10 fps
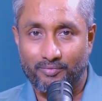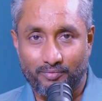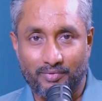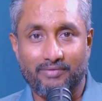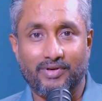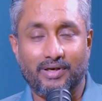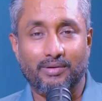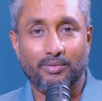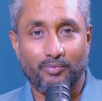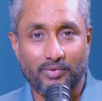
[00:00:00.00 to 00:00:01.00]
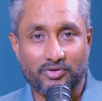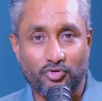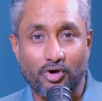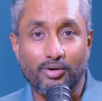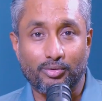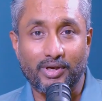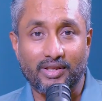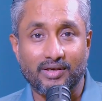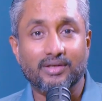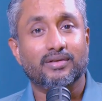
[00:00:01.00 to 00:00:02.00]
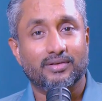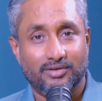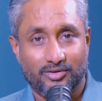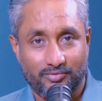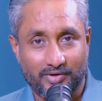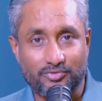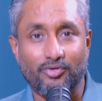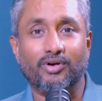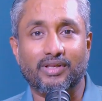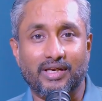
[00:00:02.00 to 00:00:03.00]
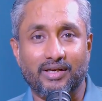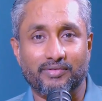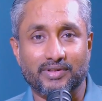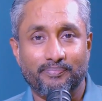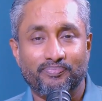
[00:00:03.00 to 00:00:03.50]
when we are stronger together, we are stronger than ever.